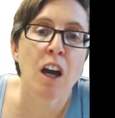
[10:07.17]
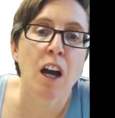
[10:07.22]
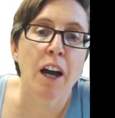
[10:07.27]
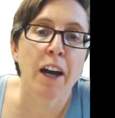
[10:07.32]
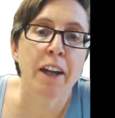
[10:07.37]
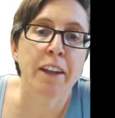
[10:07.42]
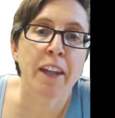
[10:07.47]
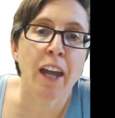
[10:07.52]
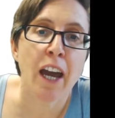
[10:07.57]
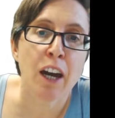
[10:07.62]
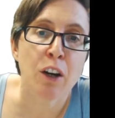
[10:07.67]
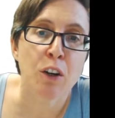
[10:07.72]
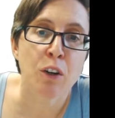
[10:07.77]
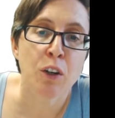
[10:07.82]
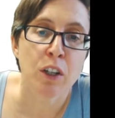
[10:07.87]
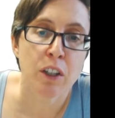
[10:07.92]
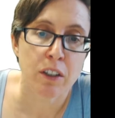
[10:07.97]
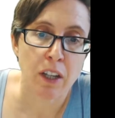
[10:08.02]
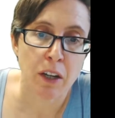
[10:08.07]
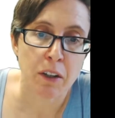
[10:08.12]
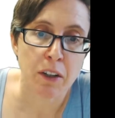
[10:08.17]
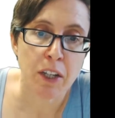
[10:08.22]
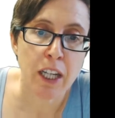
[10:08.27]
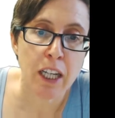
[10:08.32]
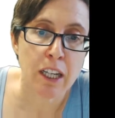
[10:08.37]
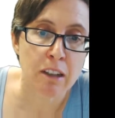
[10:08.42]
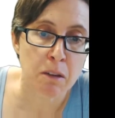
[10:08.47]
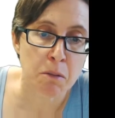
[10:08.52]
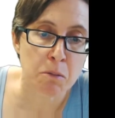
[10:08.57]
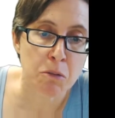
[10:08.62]
And now down
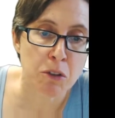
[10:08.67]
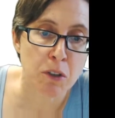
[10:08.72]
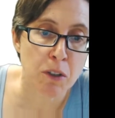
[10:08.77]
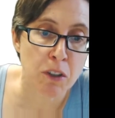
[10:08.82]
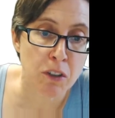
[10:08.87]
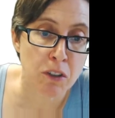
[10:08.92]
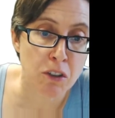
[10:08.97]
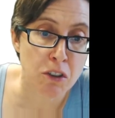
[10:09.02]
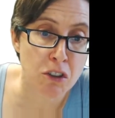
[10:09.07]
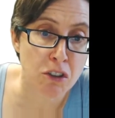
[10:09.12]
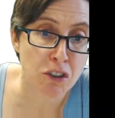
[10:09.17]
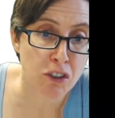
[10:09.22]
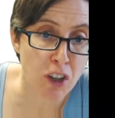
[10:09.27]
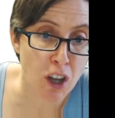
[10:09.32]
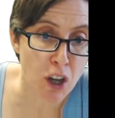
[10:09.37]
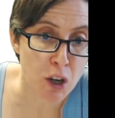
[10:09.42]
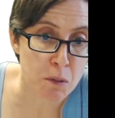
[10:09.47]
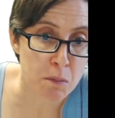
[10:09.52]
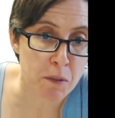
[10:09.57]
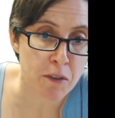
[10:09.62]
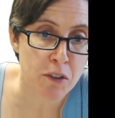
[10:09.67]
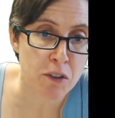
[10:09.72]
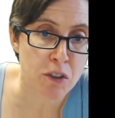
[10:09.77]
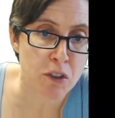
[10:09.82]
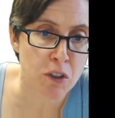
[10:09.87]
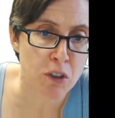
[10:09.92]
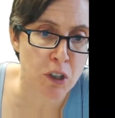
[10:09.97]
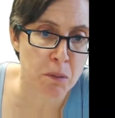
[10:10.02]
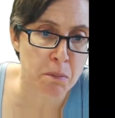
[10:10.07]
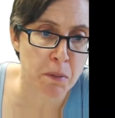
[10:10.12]
here I'm showing the sum of the
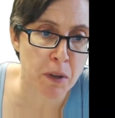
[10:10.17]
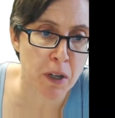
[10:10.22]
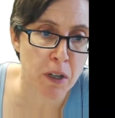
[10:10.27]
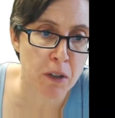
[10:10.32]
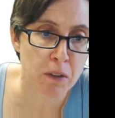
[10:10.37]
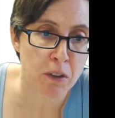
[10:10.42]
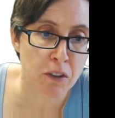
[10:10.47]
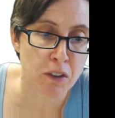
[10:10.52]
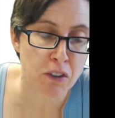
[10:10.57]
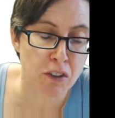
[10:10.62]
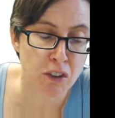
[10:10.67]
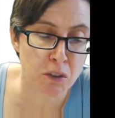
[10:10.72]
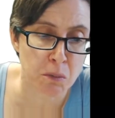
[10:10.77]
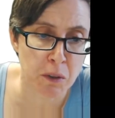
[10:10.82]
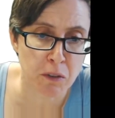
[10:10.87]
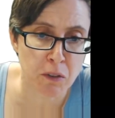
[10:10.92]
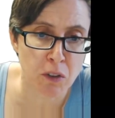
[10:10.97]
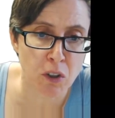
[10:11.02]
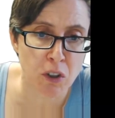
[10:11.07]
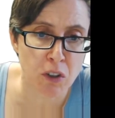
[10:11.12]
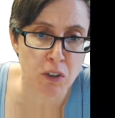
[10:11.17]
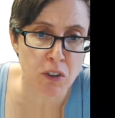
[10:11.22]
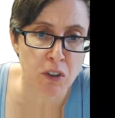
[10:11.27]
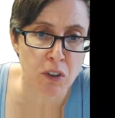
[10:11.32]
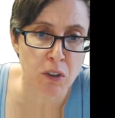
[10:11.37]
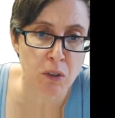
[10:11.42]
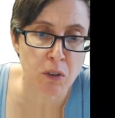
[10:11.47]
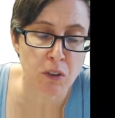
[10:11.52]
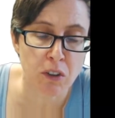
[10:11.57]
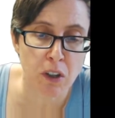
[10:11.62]
two components that we've got
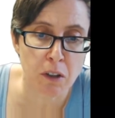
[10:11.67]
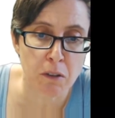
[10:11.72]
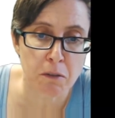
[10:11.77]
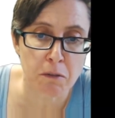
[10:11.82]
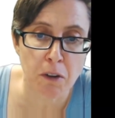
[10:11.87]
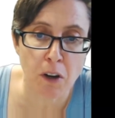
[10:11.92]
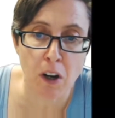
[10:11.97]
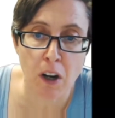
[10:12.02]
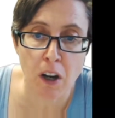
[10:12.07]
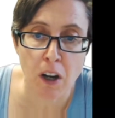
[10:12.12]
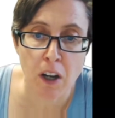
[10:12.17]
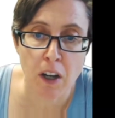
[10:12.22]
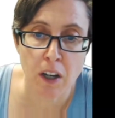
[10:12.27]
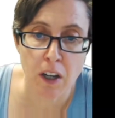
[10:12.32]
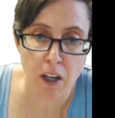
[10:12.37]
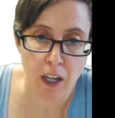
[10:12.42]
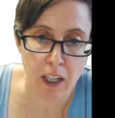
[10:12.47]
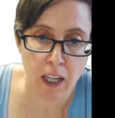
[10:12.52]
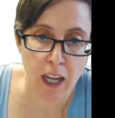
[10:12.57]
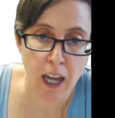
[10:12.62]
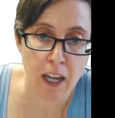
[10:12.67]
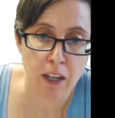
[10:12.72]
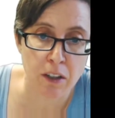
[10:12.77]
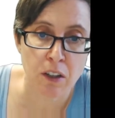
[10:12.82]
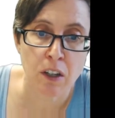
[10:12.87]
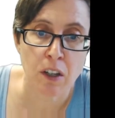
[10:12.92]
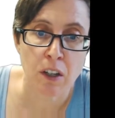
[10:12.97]
to so far, again